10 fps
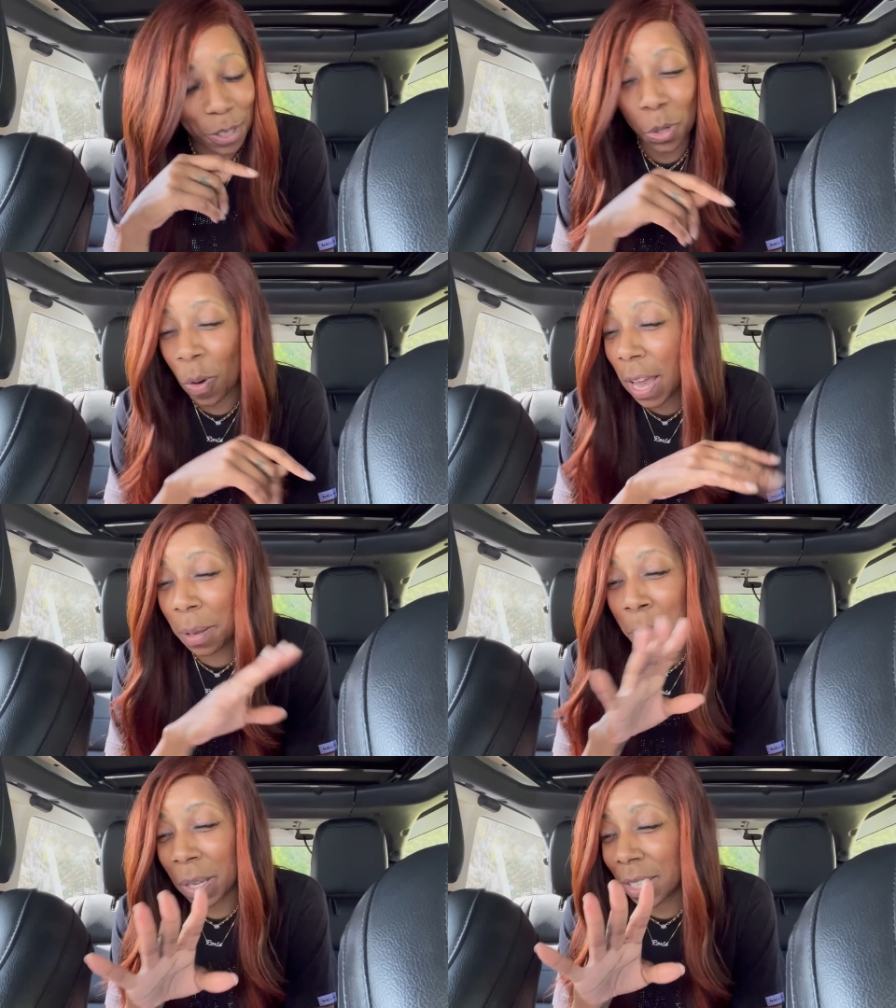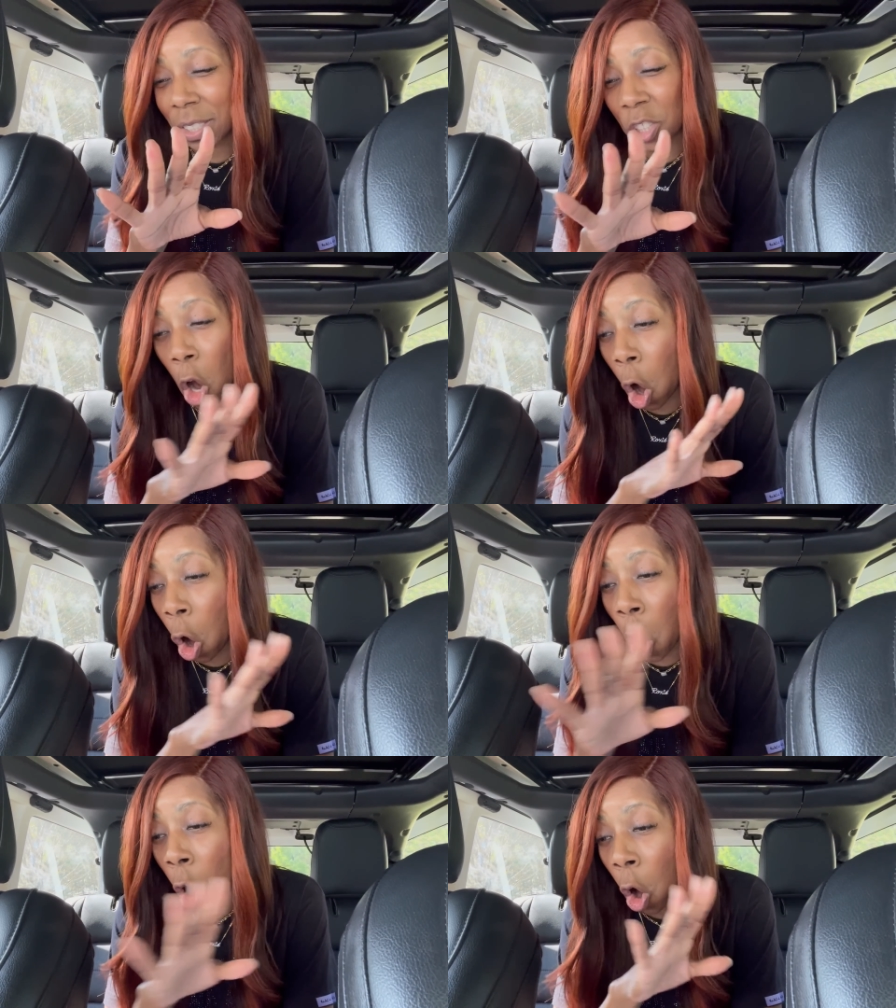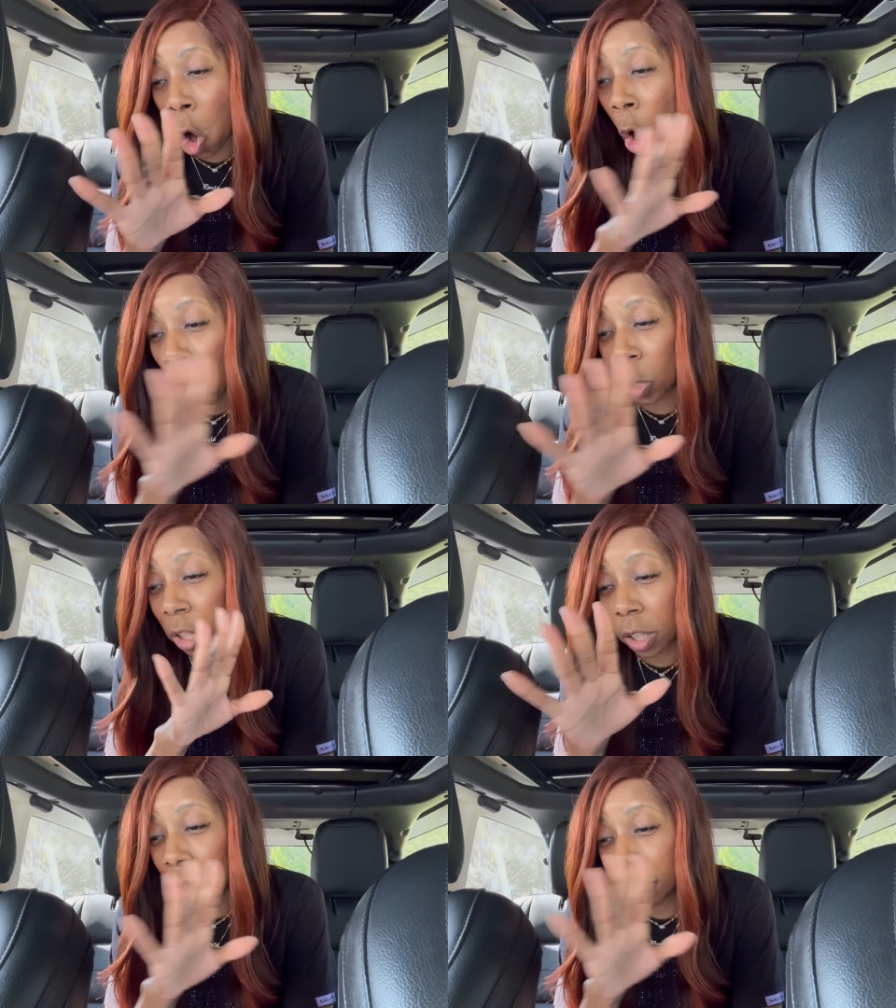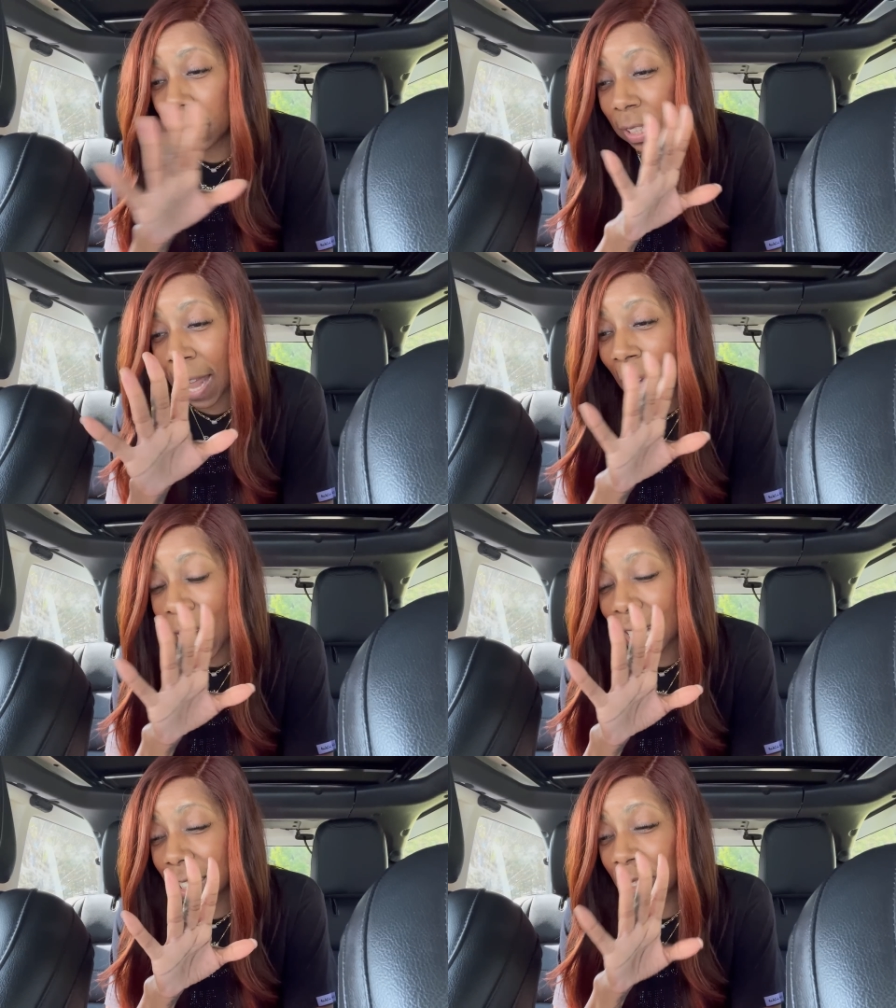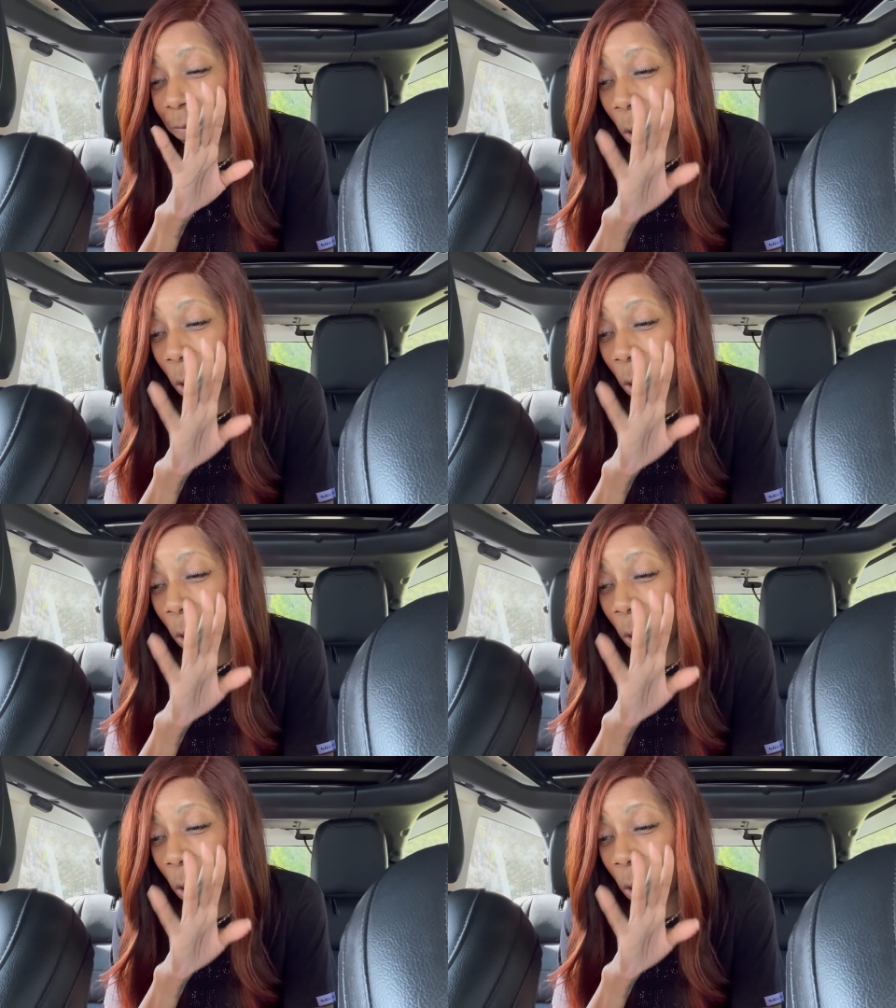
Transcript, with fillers: You ain't missed all of the last